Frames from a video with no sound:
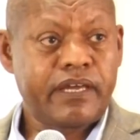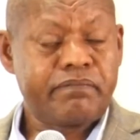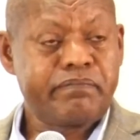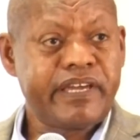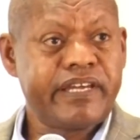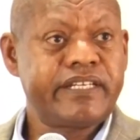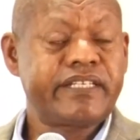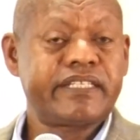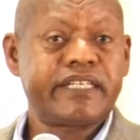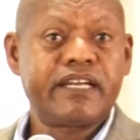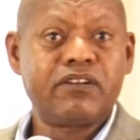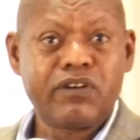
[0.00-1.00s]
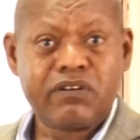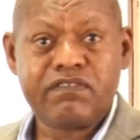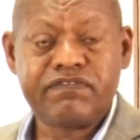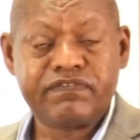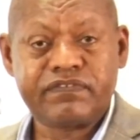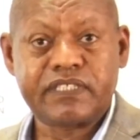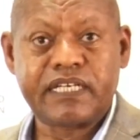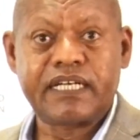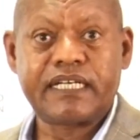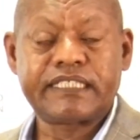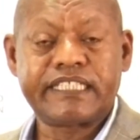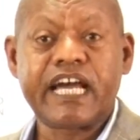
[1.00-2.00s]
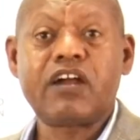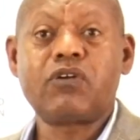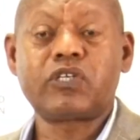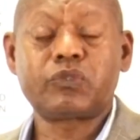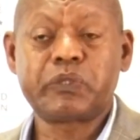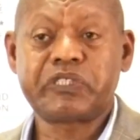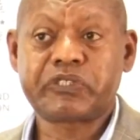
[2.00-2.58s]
have made a lot of dialogues with